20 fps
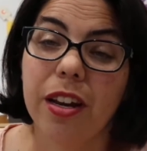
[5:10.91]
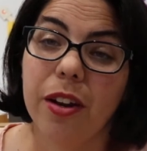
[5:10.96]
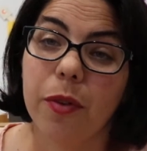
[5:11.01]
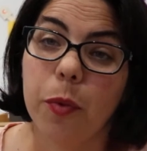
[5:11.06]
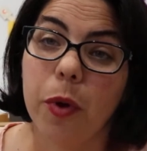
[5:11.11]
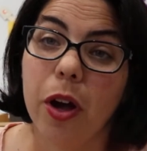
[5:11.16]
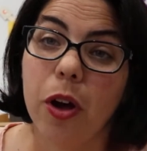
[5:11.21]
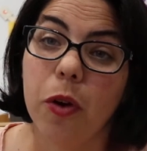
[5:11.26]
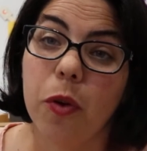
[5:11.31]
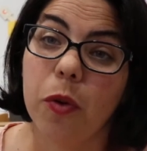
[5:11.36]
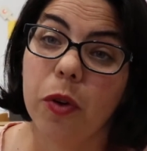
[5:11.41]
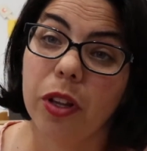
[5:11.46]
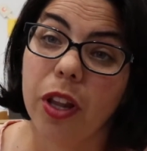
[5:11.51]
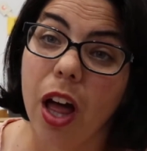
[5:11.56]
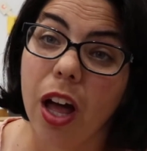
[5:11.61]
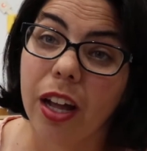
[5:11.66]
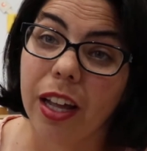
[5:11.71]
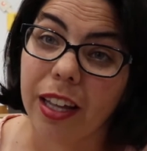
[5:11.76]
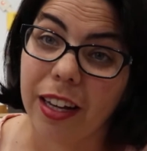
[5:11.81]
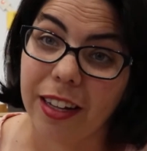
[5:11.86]
what
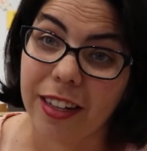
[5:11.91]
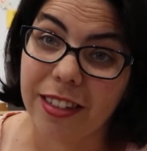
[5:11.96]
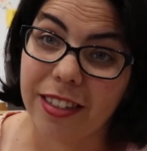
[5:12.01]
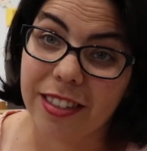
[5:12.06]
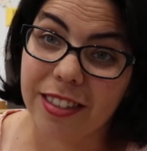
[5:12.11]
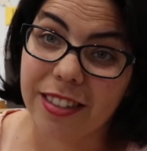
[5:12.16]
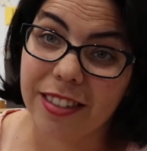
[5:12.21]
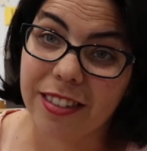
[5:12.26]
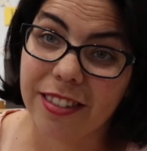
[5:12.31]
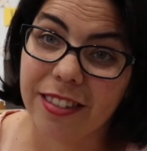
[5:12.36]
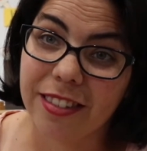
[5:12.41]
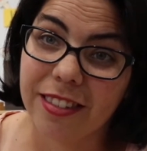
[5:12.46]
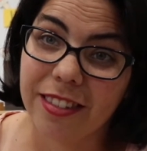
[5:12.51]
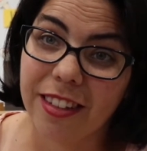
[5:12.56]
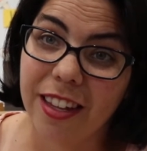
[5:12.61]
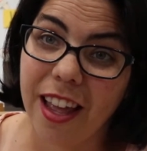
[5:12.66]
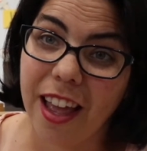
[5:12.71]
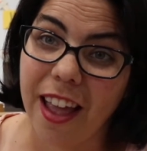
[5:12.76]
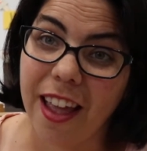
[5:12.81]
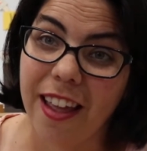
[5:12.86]
o'clock it is,
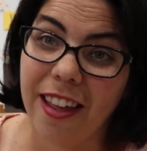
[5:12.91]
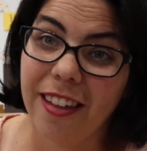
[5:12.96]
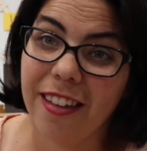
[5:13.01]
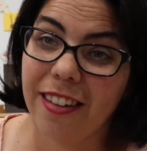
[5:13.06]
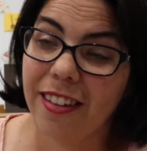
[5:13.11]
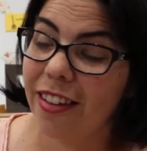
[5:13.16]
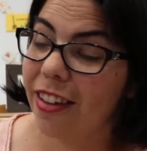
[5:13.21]
okay?